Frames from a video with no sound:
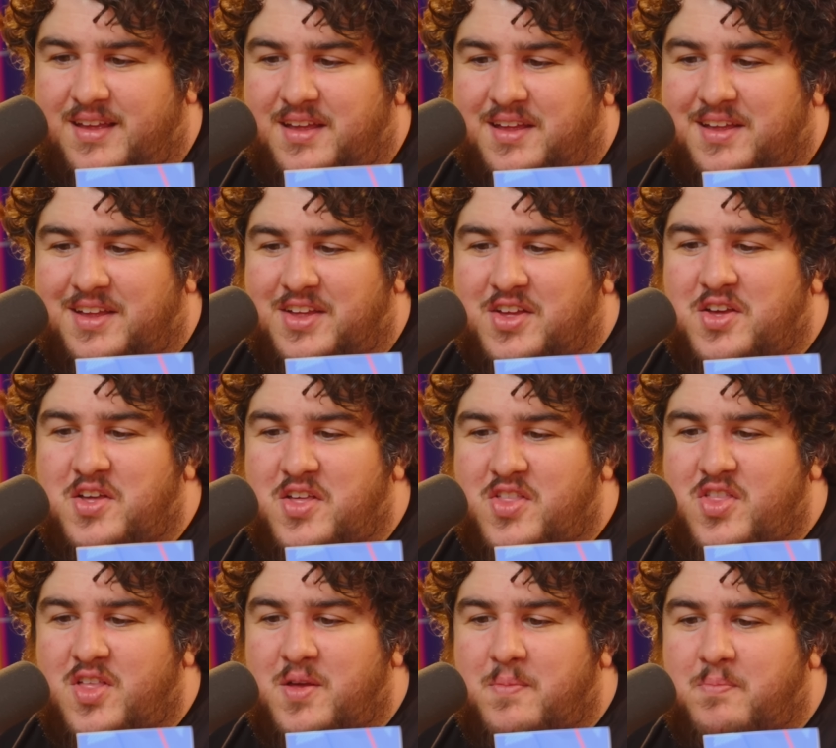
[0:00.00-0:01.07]
and for something
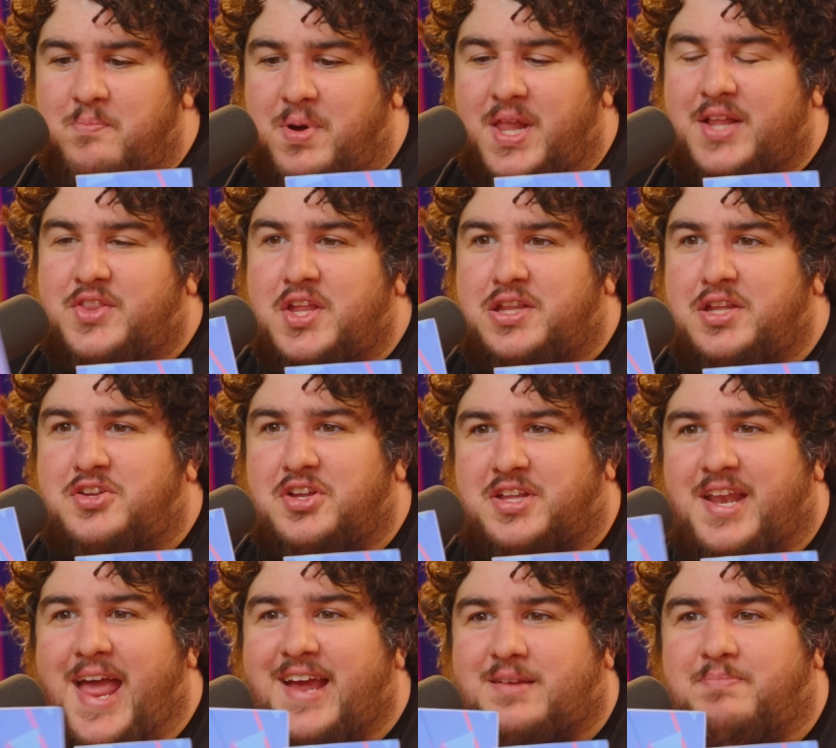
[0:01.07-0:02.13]
like that, there's a lot
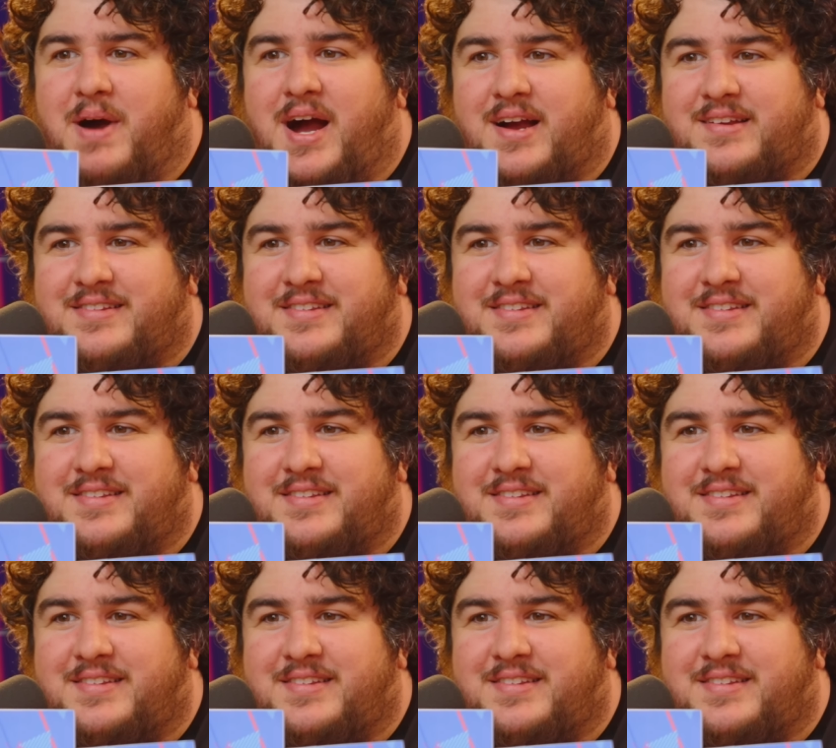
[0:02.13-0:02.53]
of like little